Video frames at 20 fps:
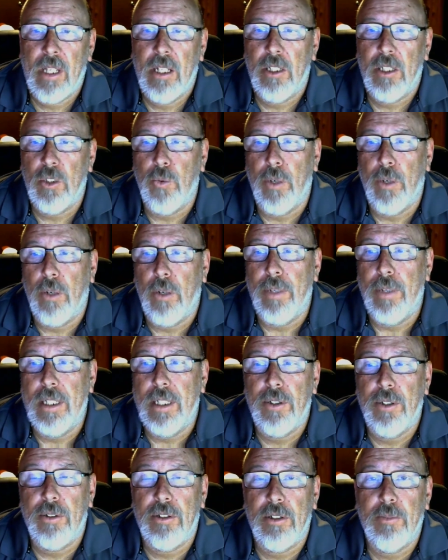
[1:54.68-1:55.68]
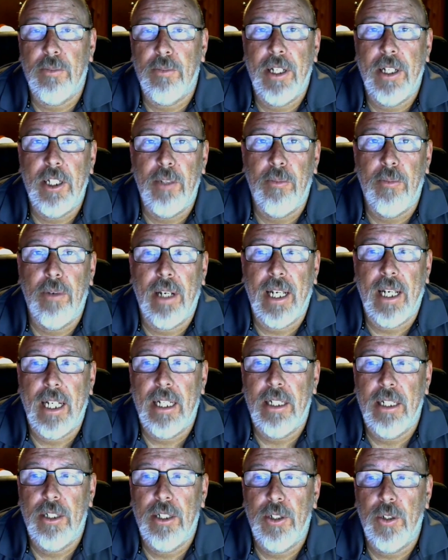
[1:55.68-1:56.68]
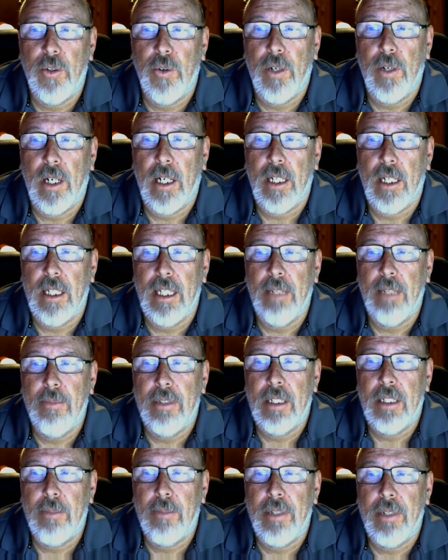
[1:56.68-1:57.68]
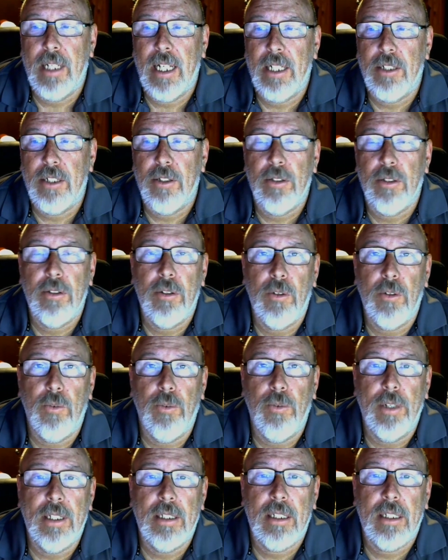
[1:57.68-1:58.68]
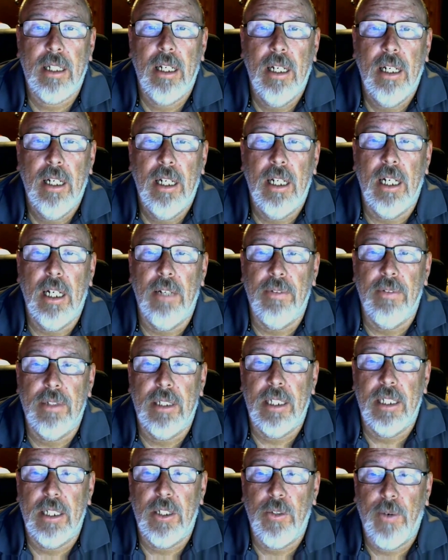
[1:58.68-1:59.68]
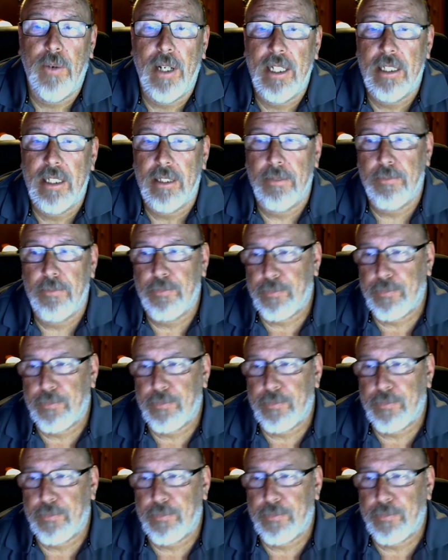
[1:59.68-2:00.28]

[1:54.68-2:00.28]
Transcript: So what resources might you bring in to limit the potential risk of the situation?